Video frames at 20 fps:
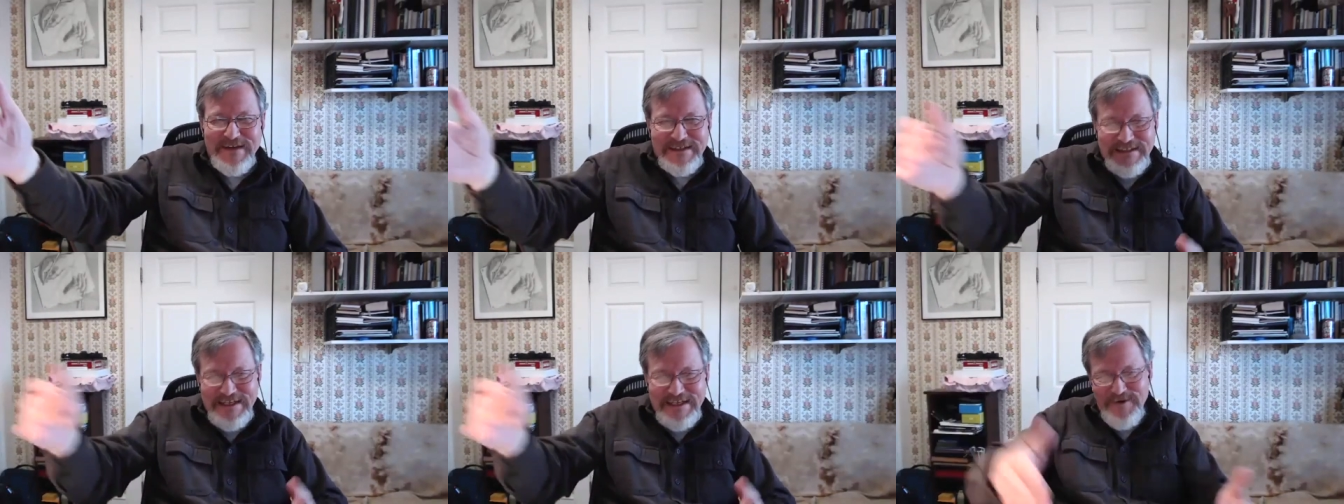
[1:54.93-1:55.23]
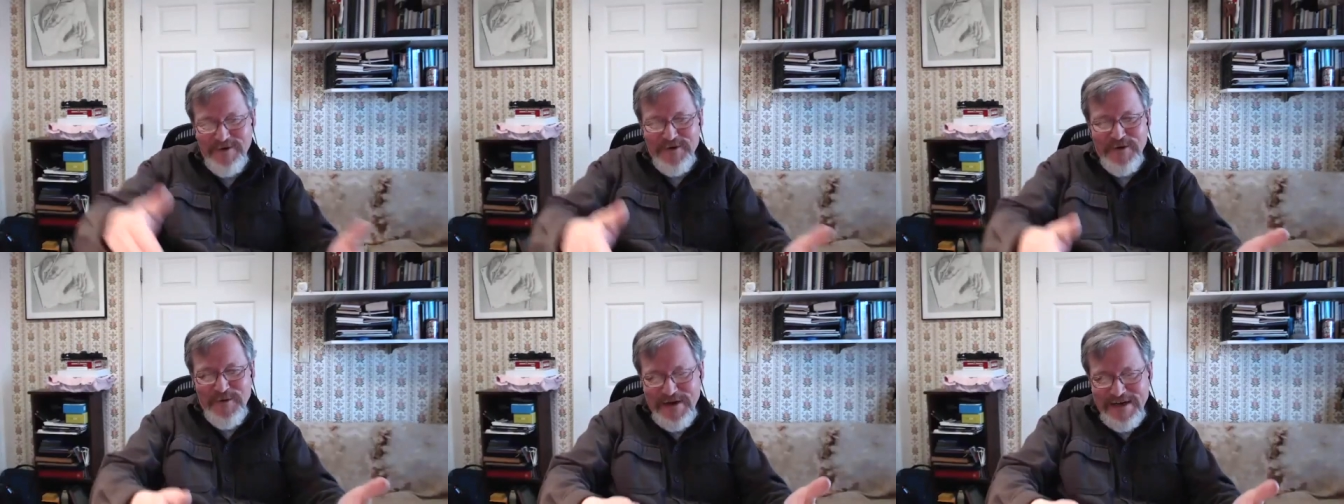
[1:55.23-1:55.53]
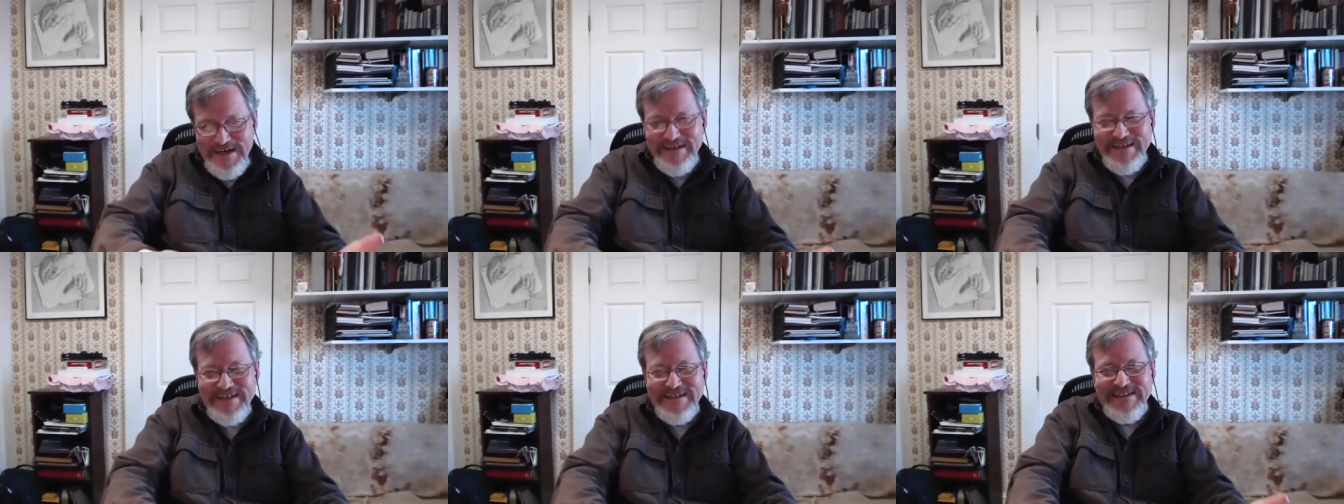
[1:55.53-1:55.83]
I don't quite
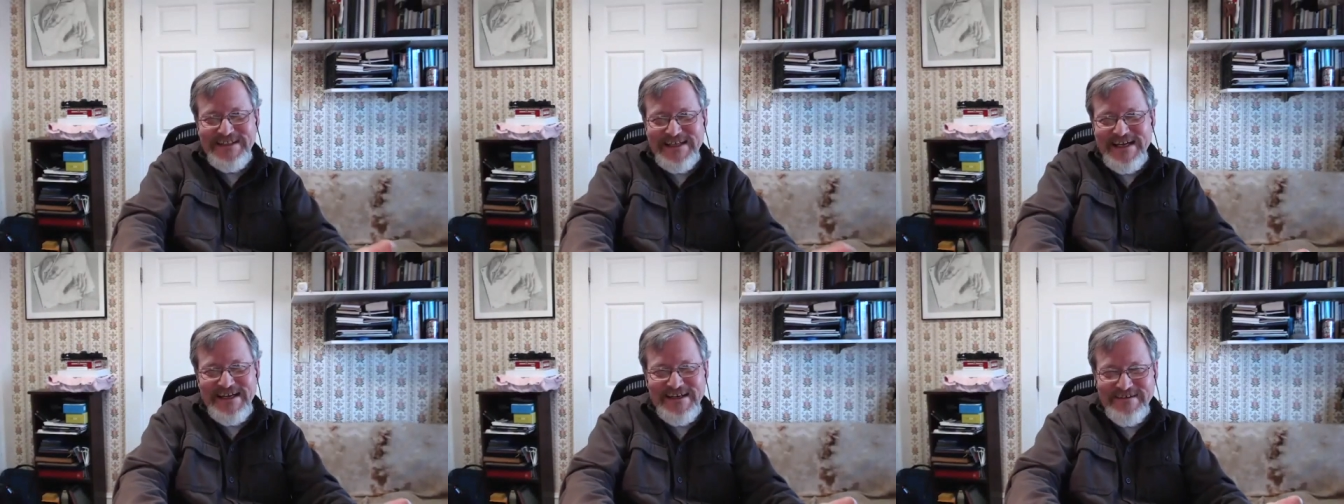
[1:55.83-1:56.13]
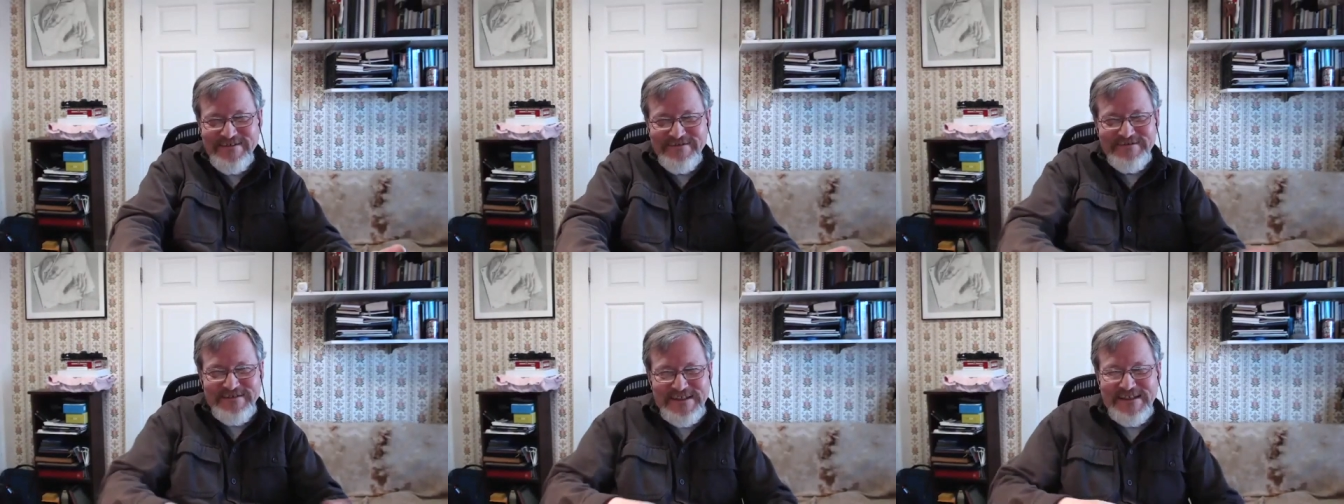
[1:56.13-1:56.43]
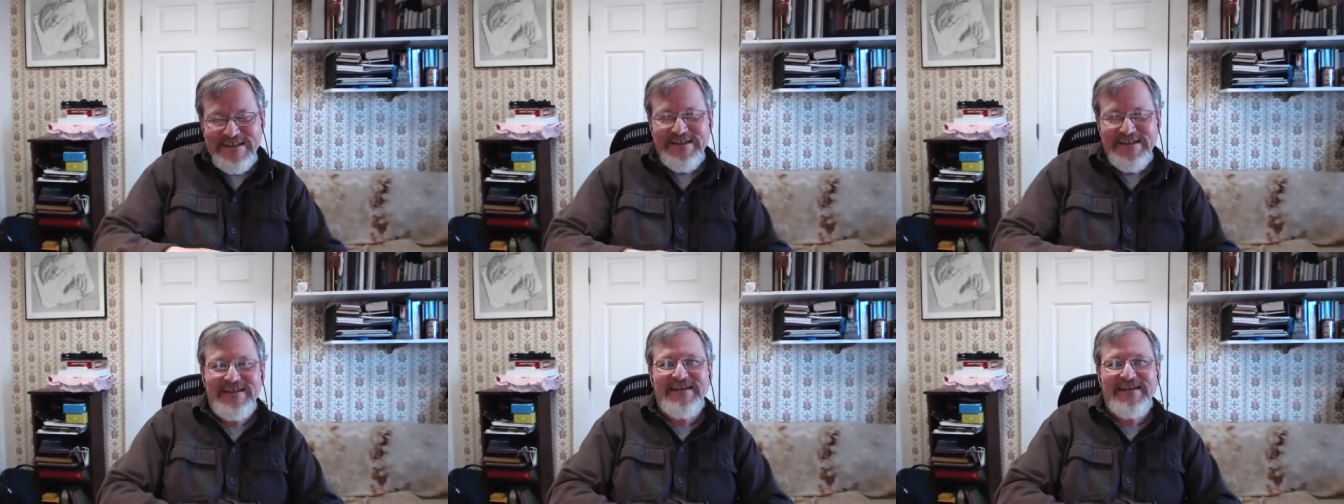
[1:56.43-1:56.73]
understand
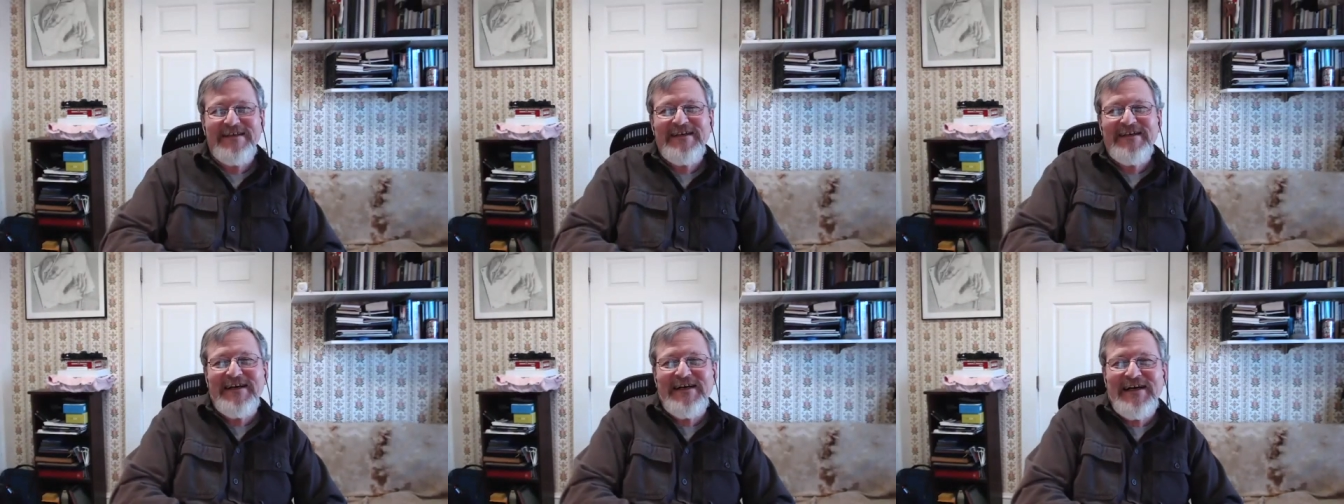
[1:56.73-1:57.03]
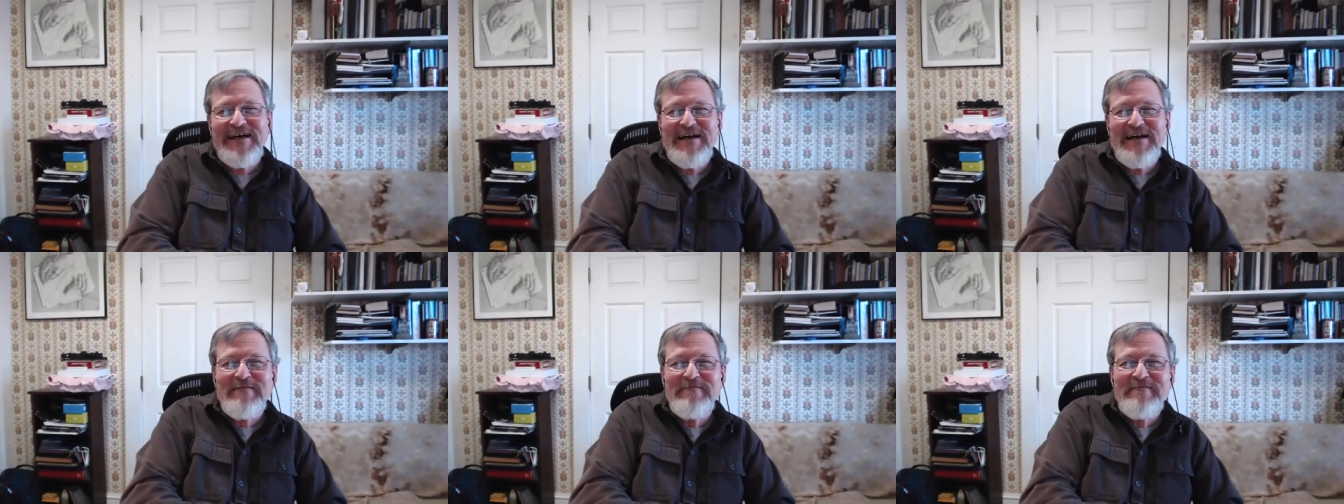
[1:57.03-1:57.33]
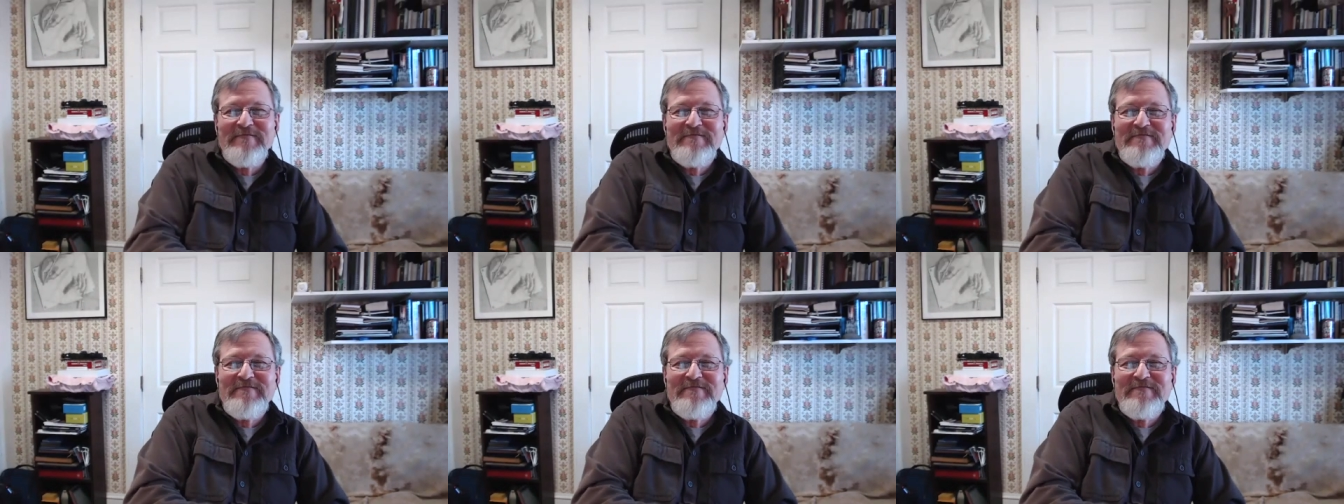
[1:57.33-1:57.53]
um,